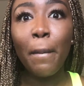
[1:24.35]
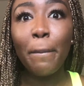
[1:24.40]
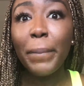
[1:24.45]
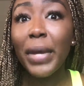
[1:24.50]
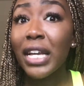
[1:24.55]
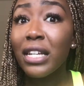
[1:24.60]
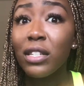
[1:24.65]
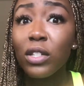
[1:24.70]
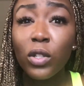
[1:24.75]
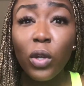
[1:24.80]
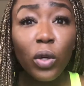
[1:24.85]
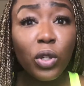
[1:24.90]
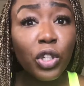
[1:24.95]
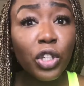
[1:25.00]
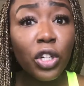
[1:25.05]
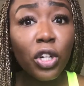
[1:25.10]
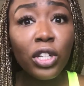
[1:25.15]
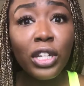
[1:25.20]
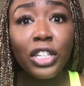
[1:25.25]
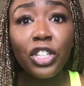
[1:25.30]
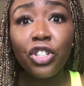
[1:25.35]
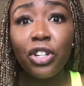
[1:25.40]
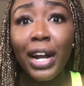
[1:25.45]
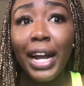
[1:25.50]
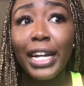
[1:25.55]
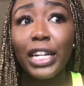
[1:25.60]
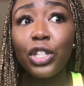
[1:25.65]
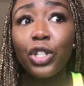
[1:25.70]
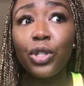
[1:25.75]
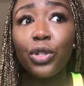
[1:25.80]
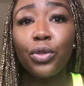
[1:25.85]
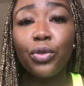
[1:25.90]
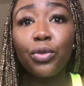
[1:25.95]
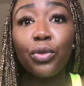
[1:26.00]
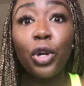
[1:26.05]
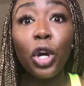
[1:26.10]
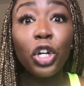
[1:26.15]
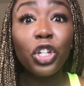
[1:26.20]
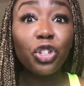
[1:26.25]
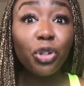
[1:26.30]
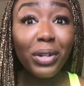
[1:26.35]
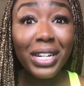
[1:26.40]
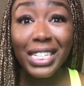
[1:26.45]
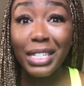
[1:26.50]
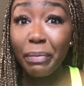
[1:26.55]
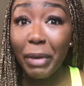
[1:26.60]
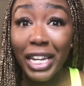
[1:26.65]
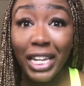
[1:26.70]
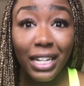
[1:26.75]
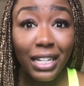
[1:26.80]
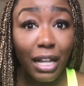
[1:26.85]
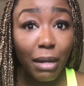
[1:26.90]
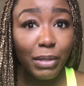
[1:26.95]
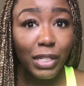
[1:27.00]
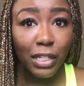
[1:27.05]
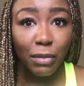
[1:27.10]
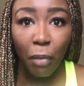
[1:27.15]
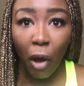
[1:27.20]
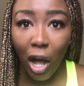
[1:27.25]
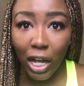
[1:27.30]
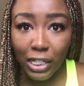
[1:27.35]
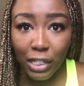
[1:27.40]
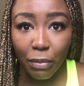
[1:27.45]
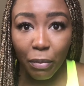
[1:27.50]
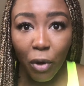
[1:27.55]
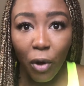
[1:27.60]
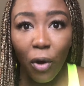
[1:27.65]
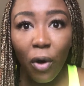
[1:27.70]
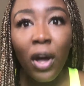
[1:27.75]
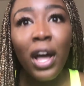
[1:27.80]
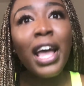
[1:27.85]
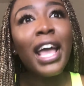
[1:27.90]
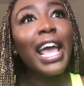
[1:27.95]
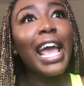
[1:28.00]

being social and trying to join as many clubs as possible.